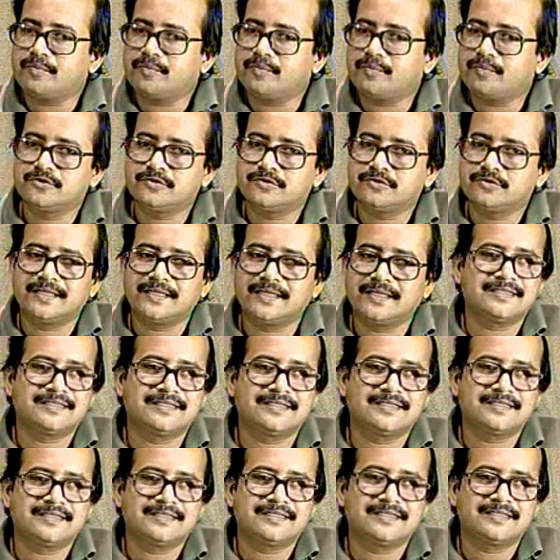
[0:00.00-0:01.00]
so that the
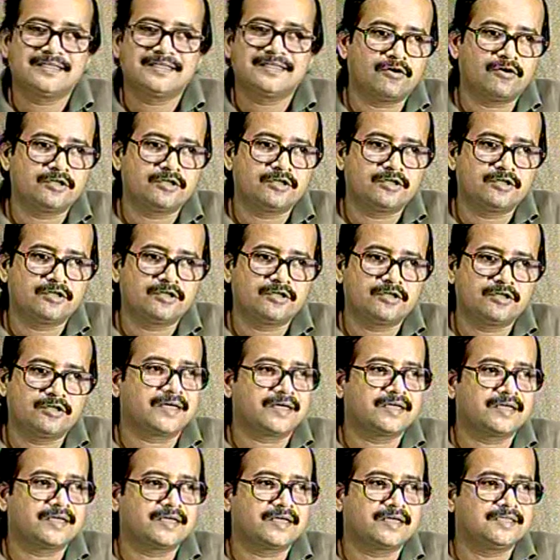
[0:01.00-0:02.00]
single sided noise power spectral
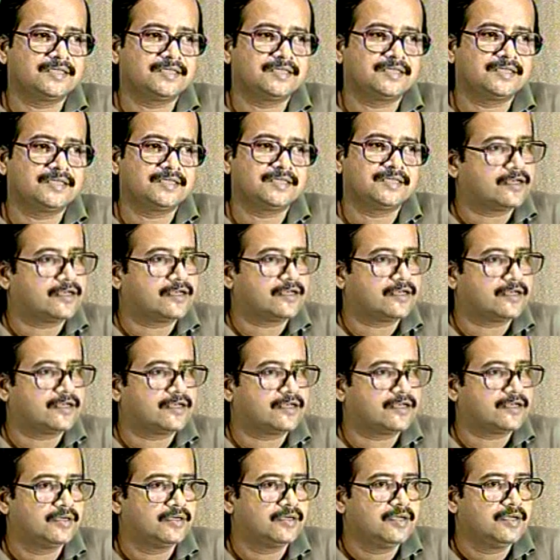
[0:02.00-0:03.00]
density is n naught,
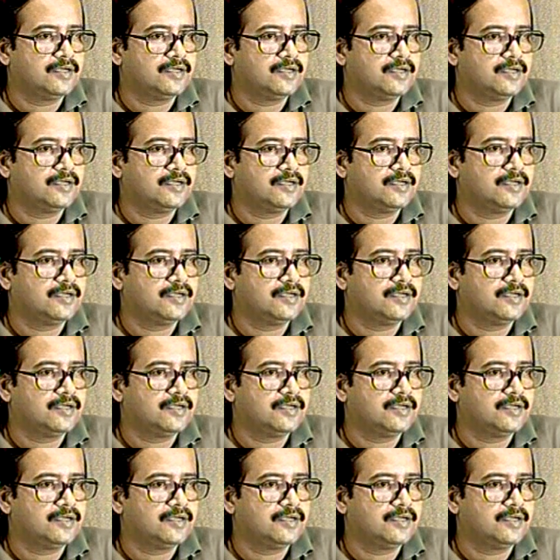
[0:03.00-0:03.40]
okay.